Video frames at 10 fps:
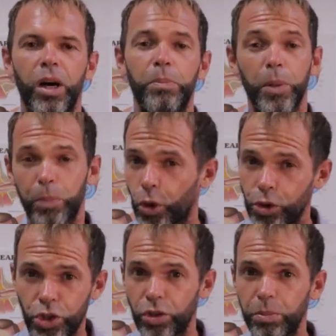
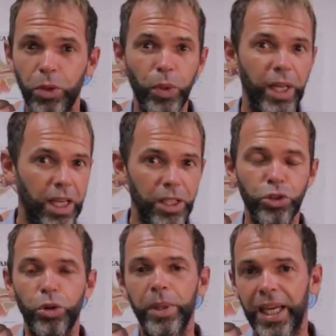proportion between
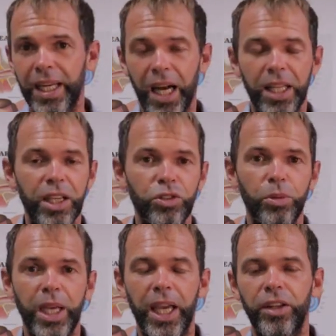aerobic and
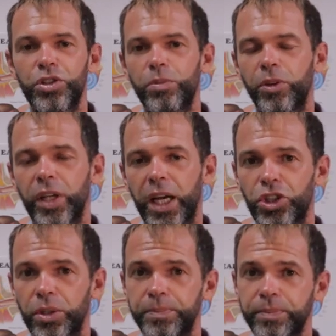anaerobic energy
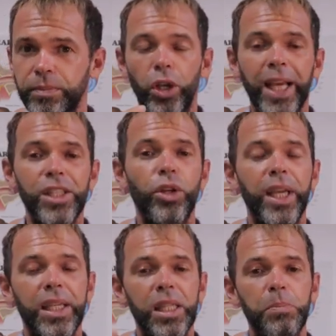production. Your legs
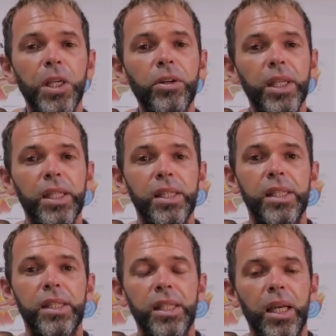gonna experience
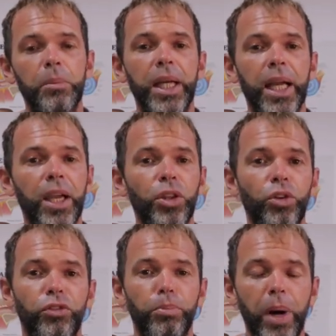some kind
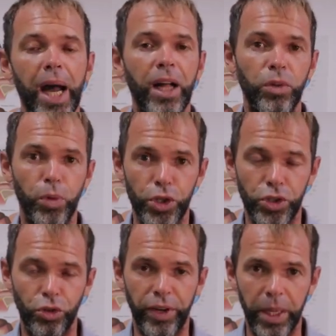of mild
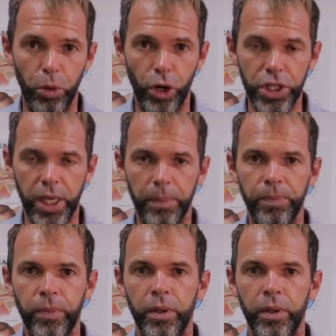version of hypoxia.